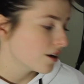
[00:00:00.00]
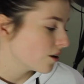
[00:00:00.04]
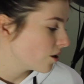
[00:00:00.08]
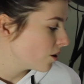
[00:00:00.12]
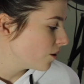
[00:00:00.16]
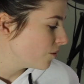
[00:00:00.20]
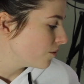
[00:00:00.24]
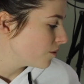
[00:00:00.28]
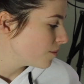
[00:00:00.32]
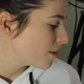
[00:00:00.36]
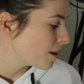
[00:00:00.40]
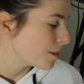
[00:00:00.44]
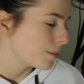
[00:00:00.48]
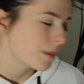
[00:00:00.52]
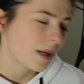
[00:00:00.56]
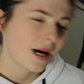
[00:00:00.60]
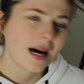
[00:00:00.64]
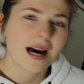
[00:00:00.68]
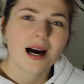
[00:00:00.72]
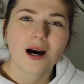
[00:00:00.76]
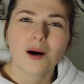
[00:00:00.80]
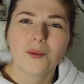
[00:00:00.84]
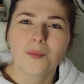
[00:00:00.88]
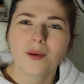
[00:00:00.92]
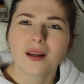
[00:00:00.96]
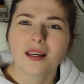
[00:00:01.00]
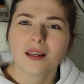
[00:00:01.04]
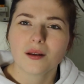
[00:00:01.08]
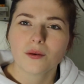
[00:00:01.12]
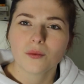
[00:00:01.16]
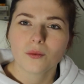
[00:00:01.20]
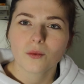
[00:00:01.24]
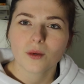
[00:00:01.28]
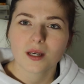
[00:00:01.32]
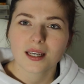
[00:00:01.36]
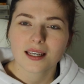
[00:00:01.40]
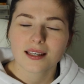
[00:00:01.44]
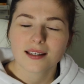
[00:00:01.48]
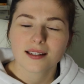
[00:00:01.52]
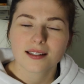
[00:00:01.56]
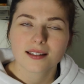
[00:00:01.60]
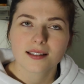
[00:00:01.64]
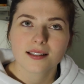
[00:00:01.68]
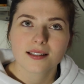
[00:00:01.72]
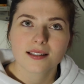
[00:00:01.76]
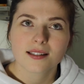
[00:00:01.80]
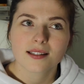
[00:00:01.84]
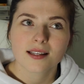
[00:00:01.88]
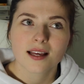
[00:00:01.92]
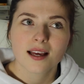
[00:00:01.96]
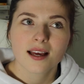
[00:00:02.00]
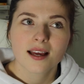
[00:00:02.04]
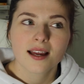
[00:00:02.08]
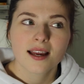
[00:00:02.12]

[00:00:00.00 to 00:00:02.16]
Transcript: can't remember how many weeks